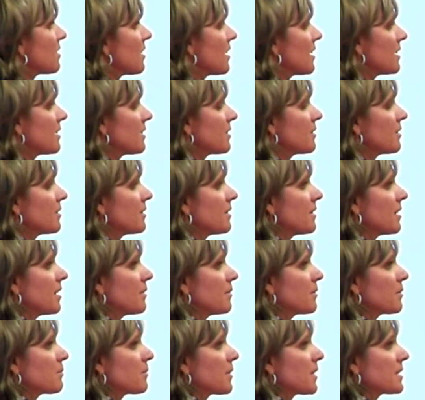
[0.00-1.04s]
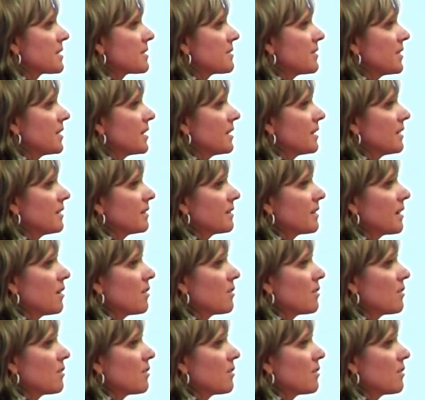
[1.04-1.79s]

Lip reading: is not a good thing with breastfeeding.